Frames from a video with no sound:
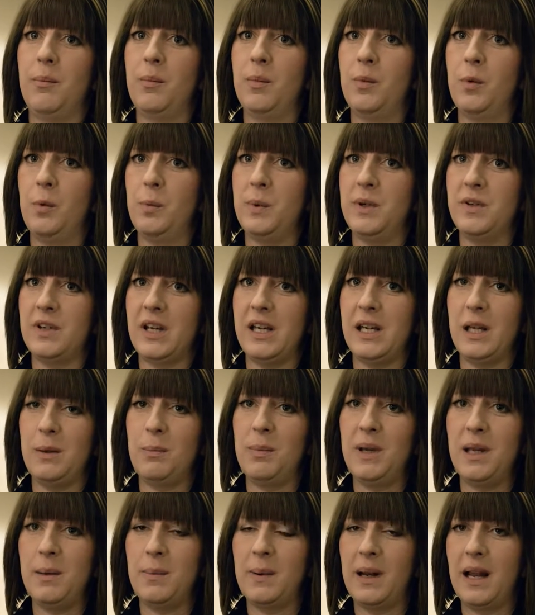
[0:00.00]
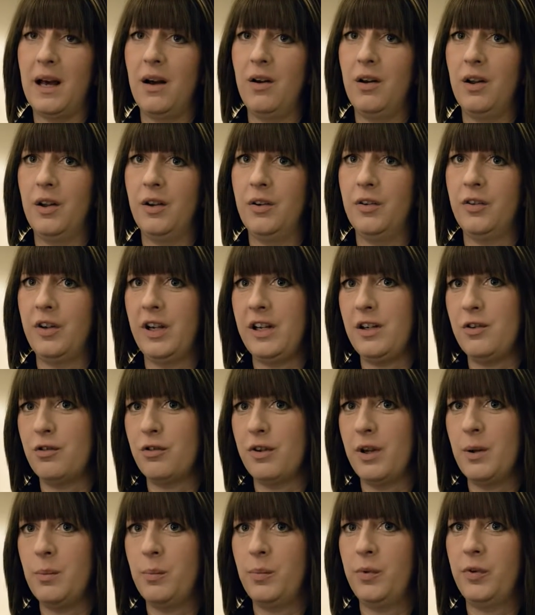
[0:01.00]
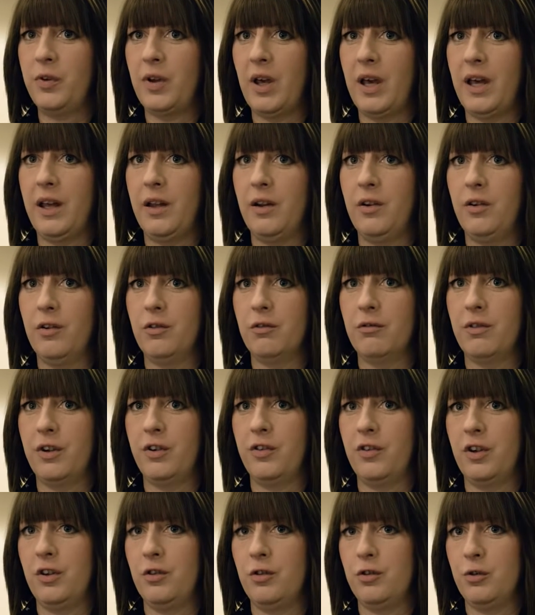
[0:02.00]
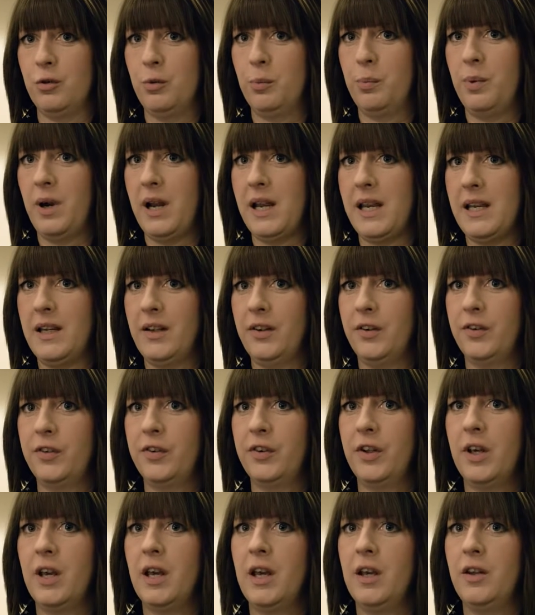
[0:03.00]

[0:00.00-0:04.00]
We'll be taking people out on day trips and residential breaks